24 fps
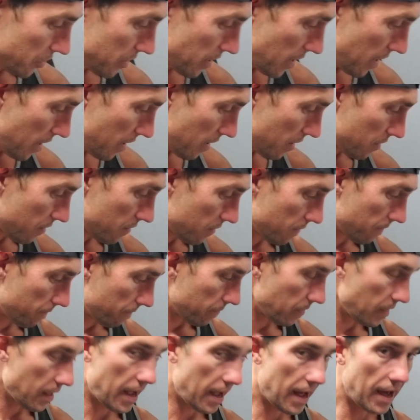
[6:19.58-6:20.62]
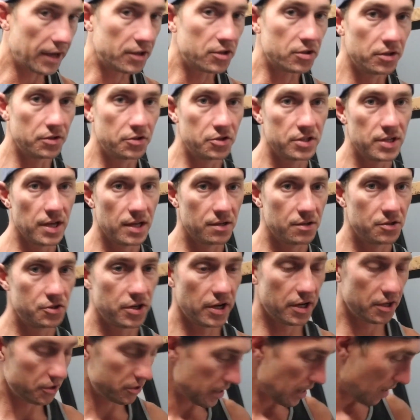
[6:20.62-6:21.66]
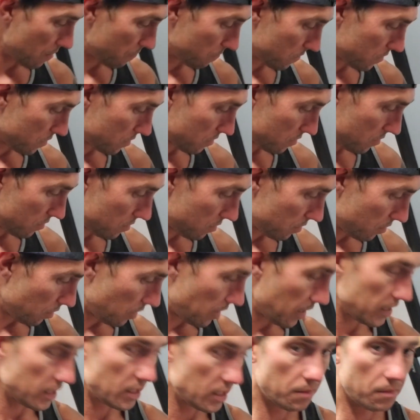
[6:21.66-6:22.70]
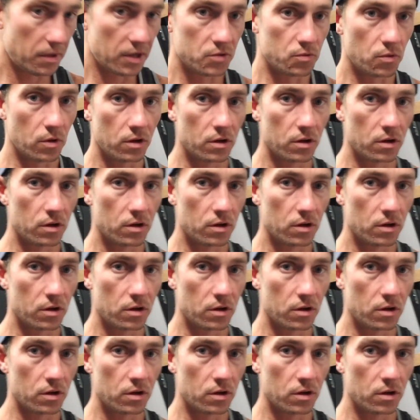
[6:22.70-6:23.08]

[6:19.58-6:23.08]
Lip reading: that. I actually just had to change that one the last time I was working